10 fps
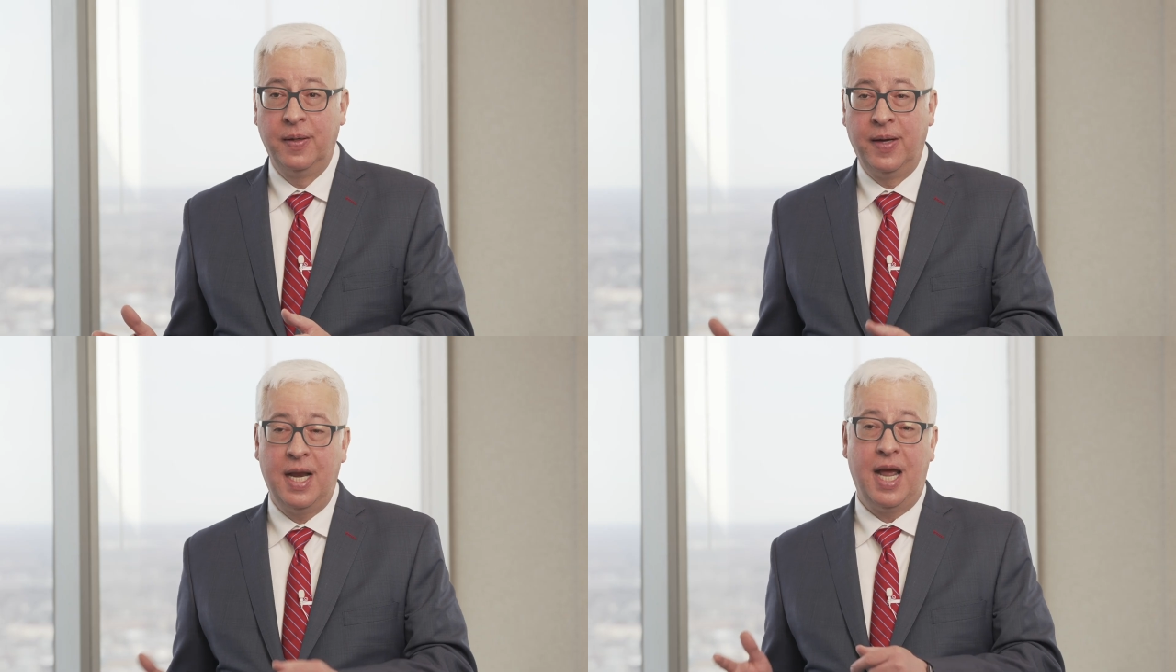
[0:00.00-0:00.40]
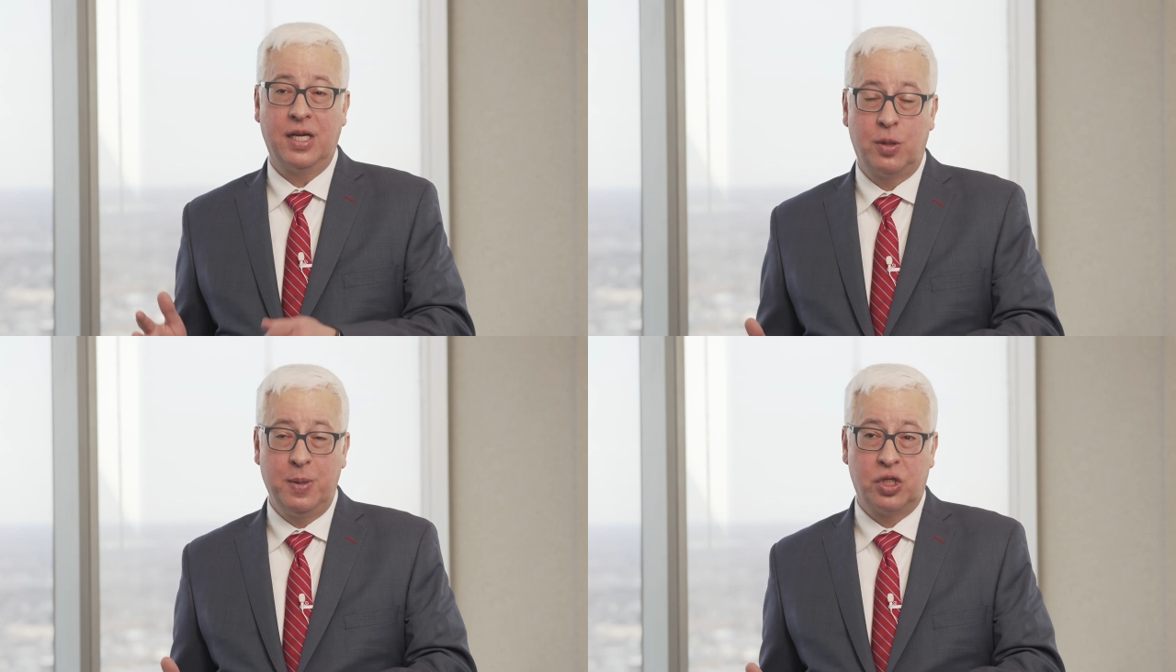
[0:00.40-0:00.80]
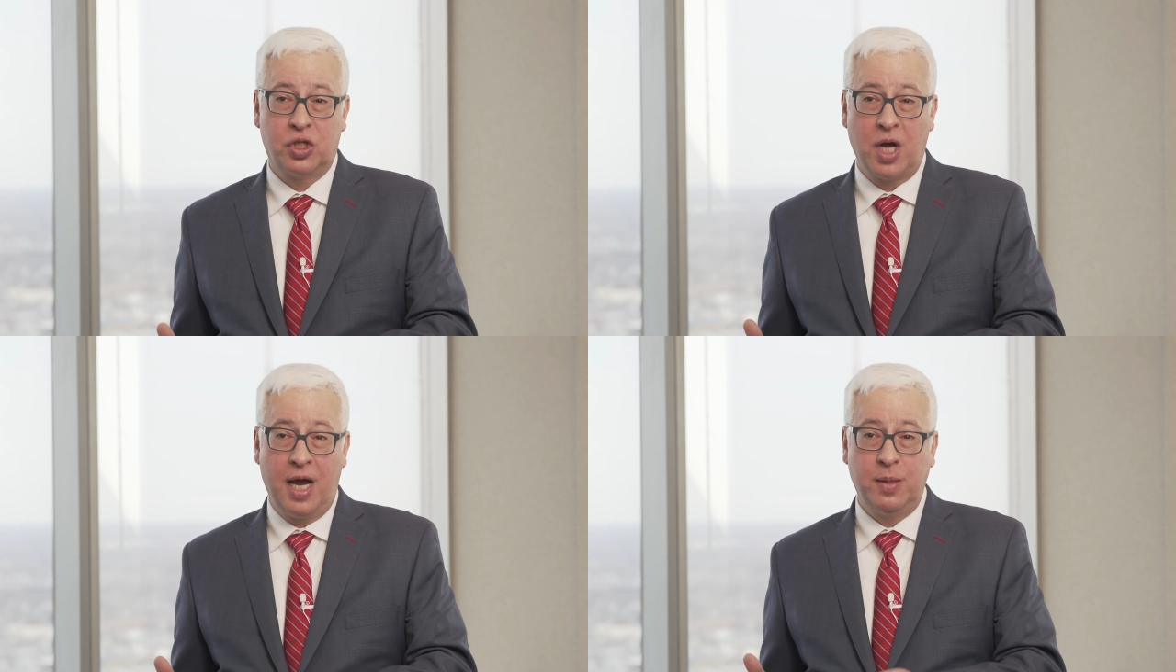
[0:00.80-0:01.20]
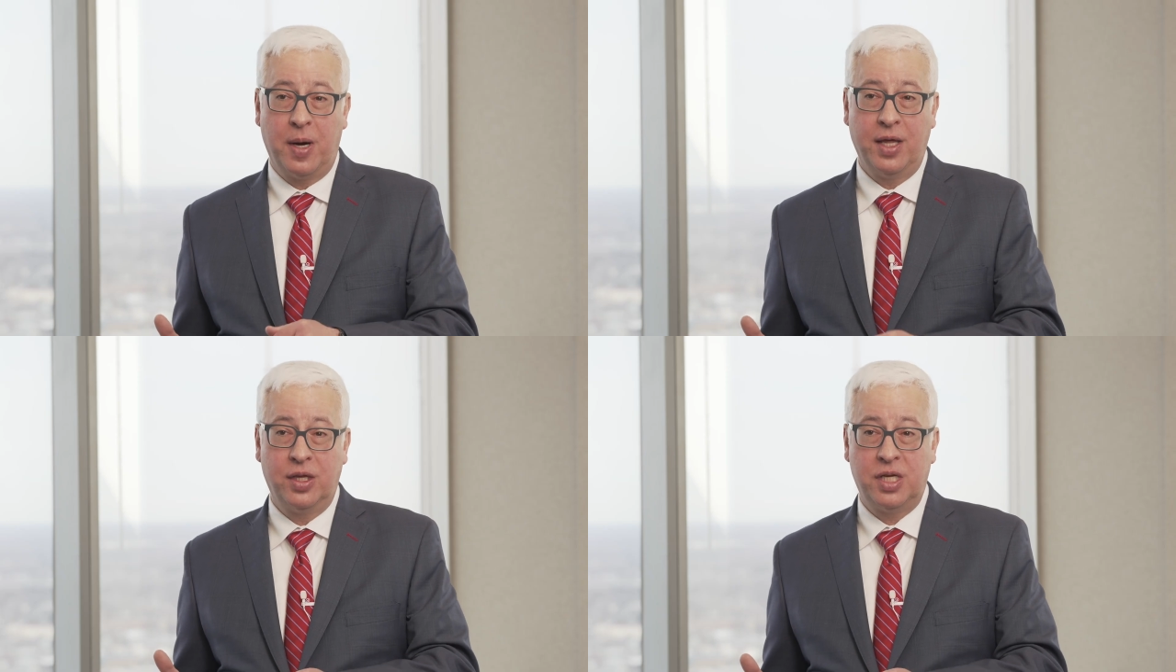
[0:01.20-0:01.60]
it has to be signed
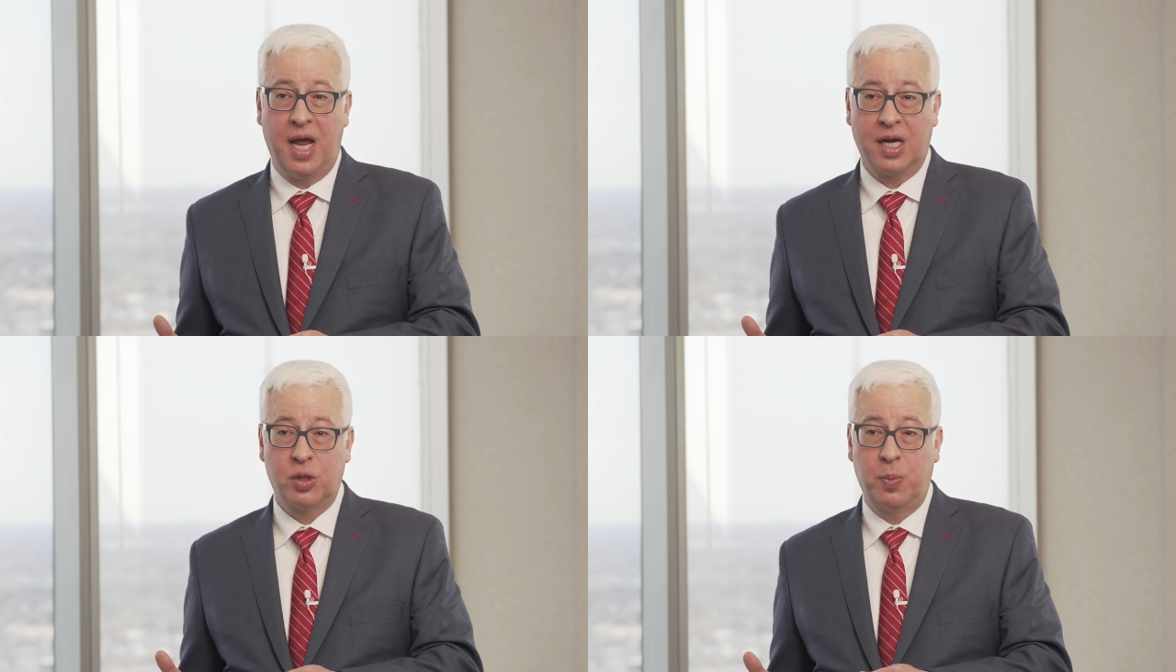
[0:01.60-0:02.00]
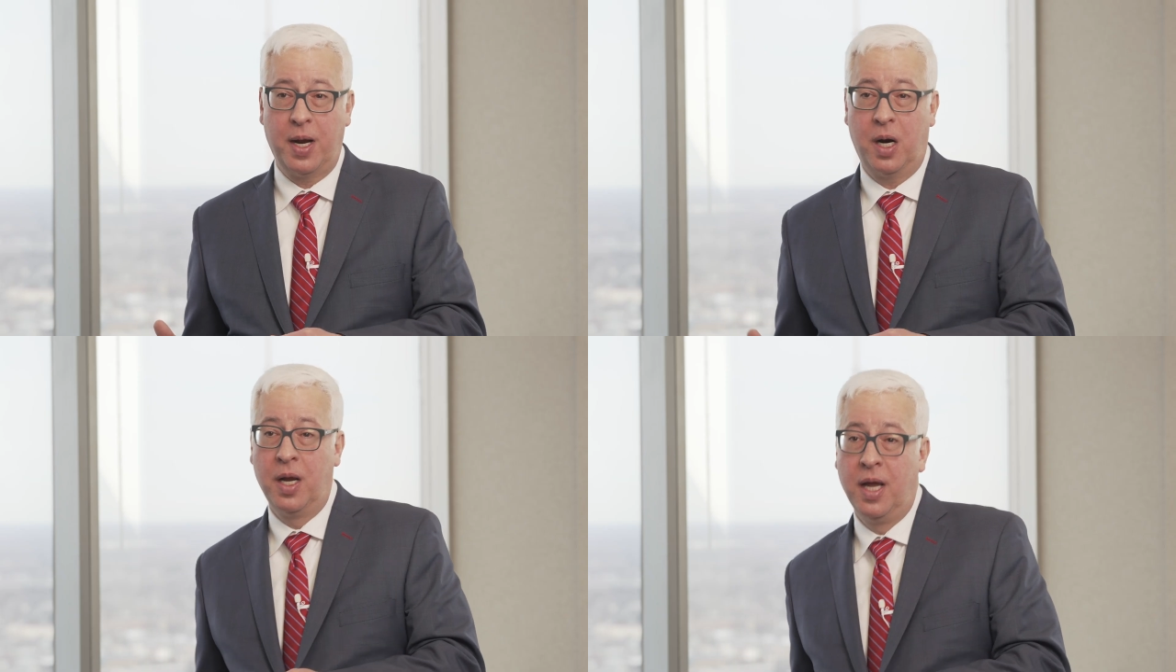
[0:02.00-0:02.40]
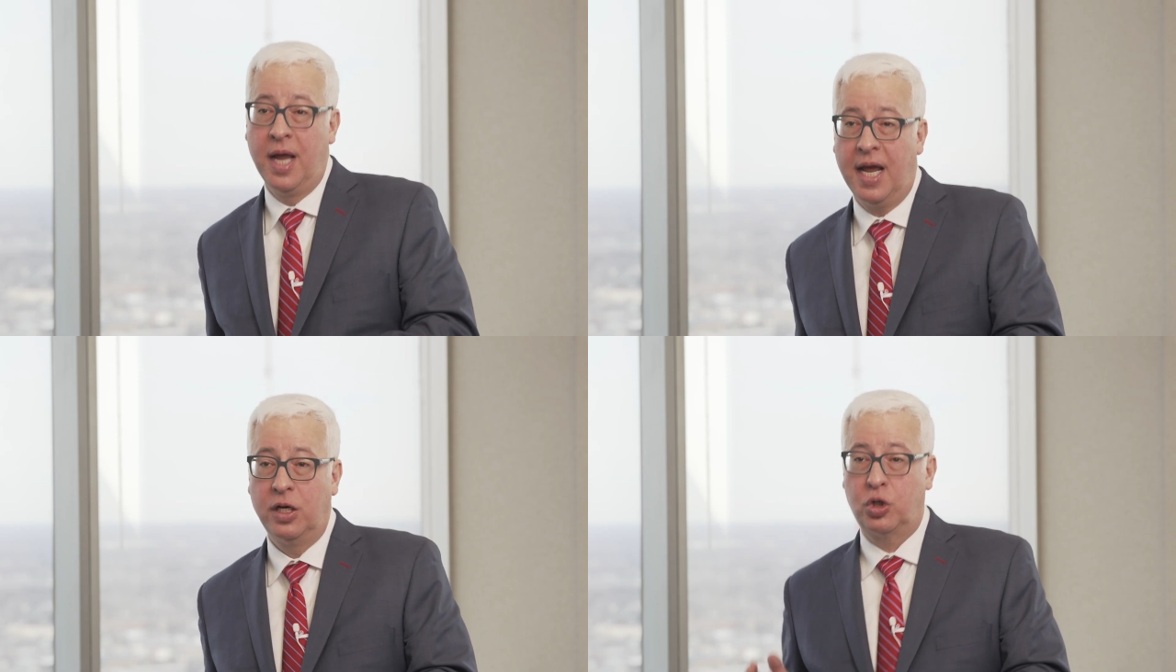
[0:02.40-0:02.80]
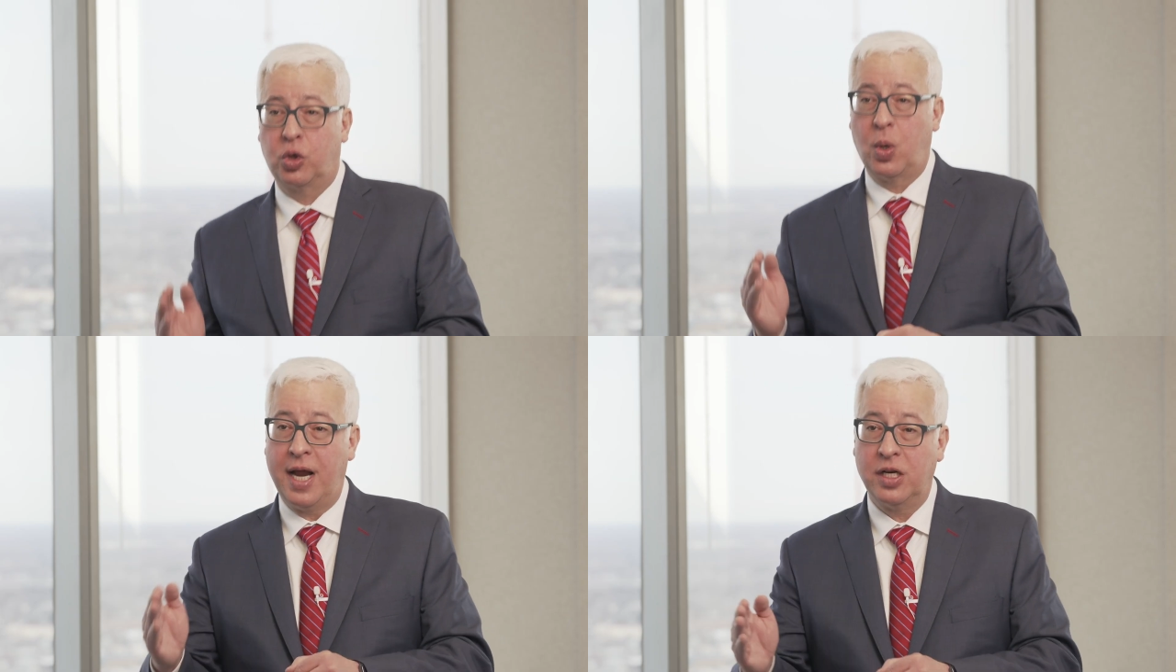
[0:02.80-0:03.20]
by the taxpayer and
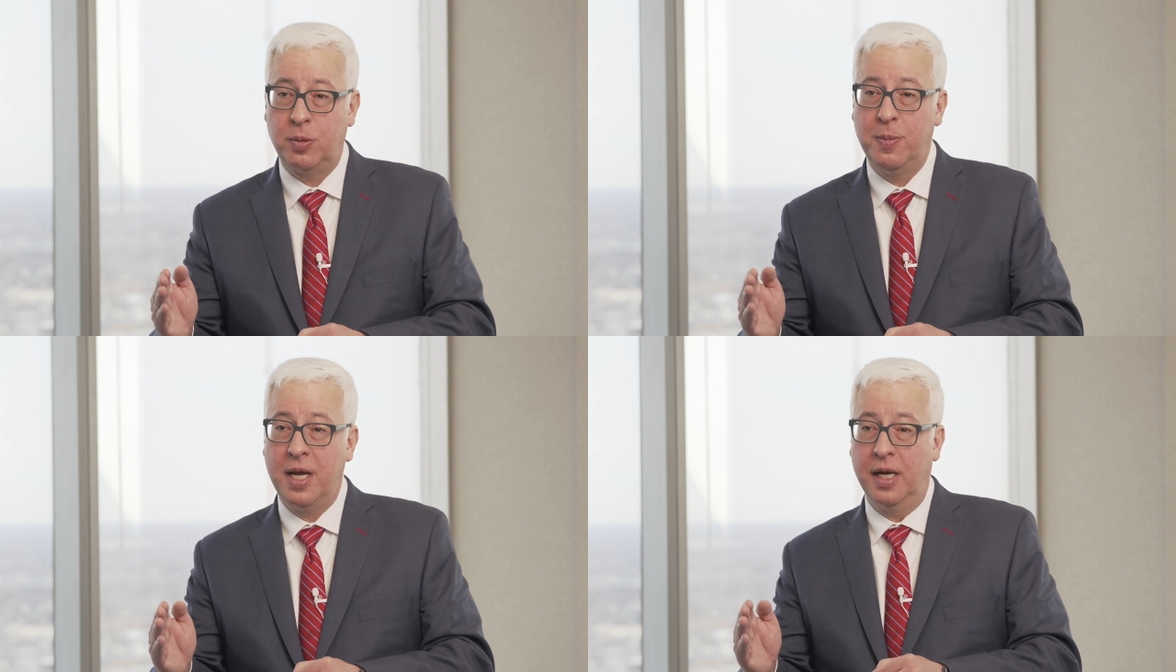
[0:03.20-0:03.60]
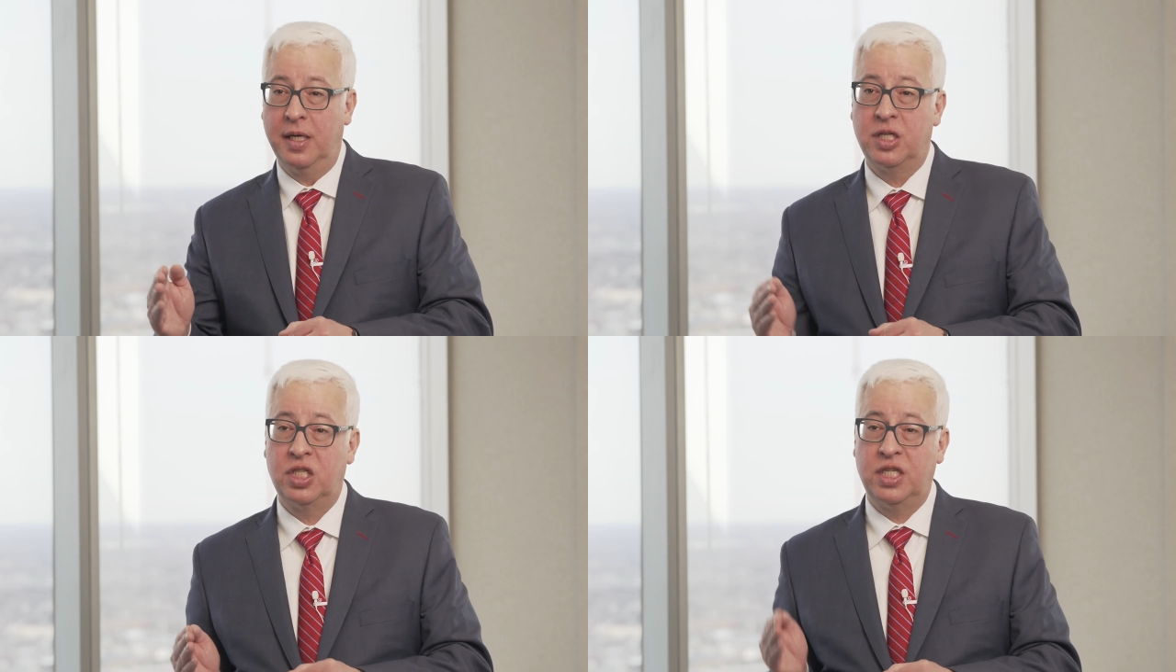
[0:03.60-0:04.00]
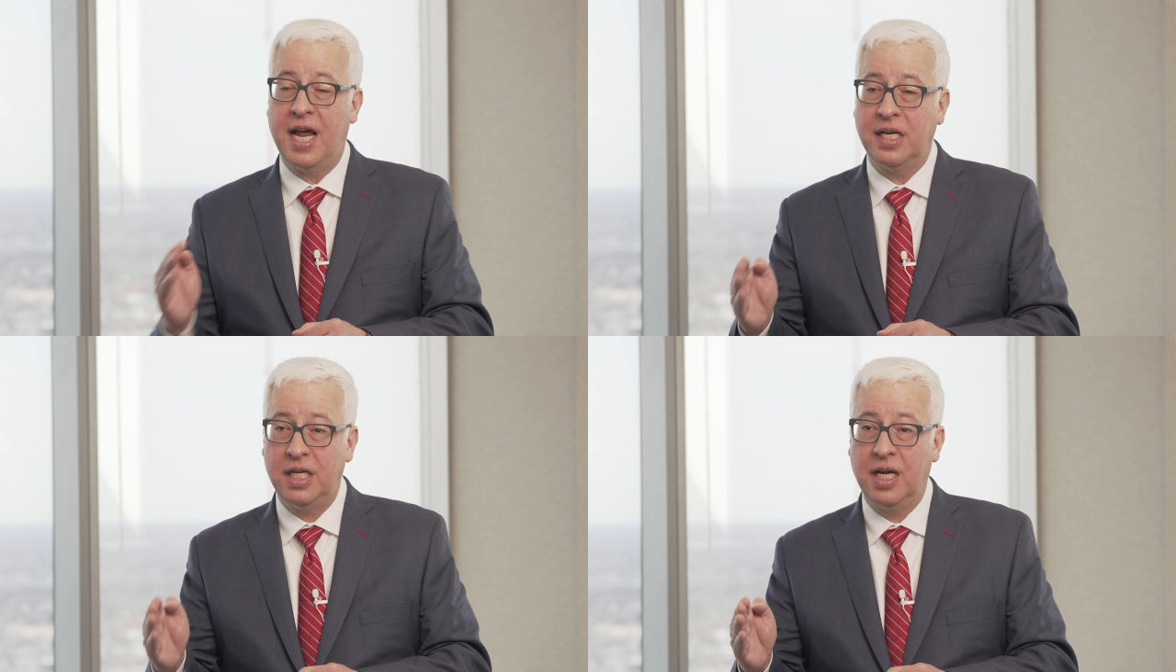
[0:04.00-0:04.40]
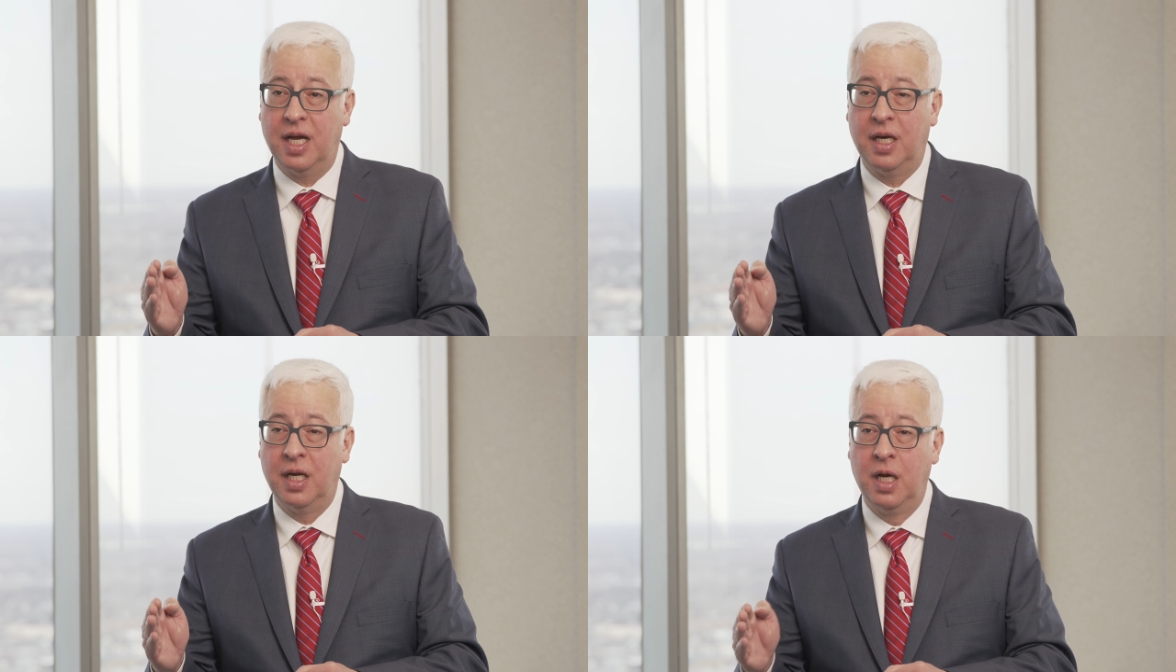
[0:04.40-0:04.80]
transmitted, sent
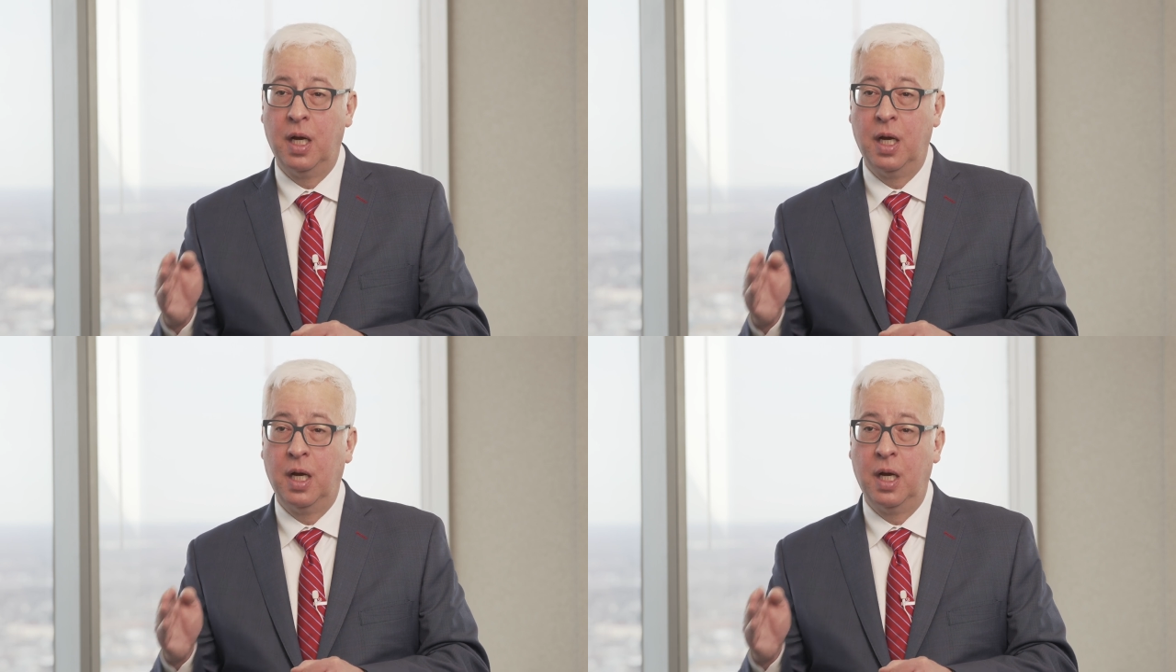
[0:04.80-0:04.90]
in